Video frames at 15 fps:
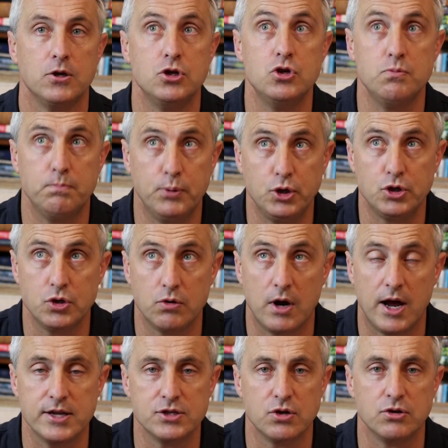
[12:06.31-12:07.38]
You put your
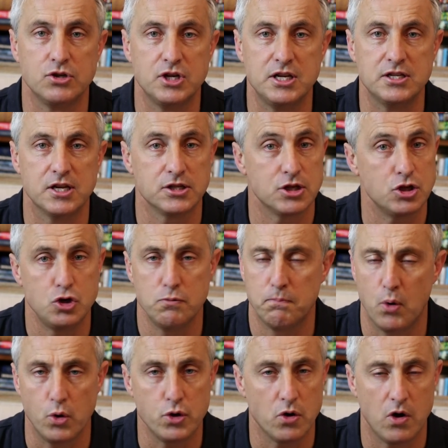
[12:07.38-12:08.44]
eyes on Jesus and you
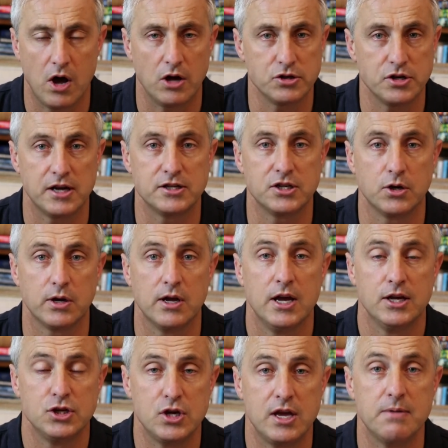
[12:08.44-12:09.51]
pour your heart out to,
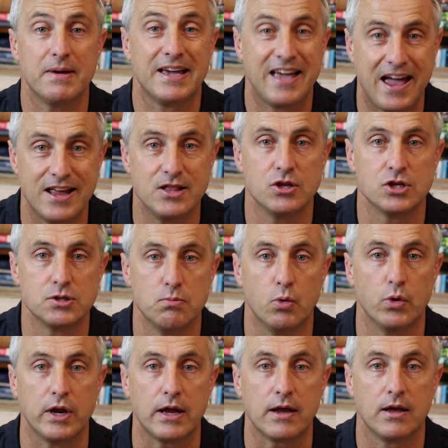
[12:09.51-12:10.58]
to Him again this
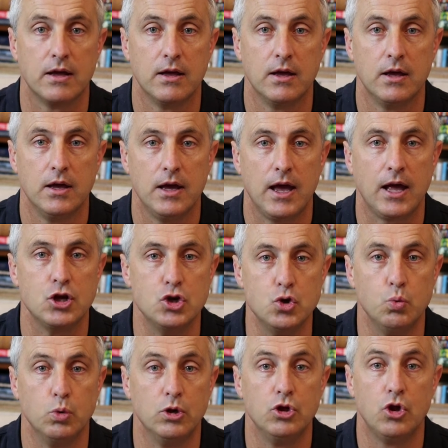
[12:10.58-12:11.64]
morning, and
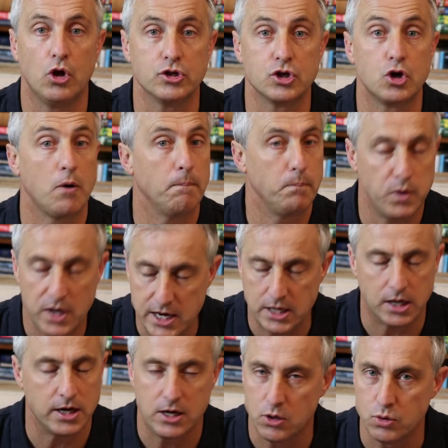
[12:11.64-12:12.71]
you will not
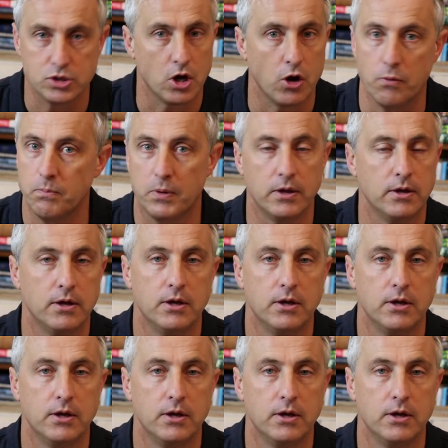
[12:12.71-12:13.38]
completely lose hope.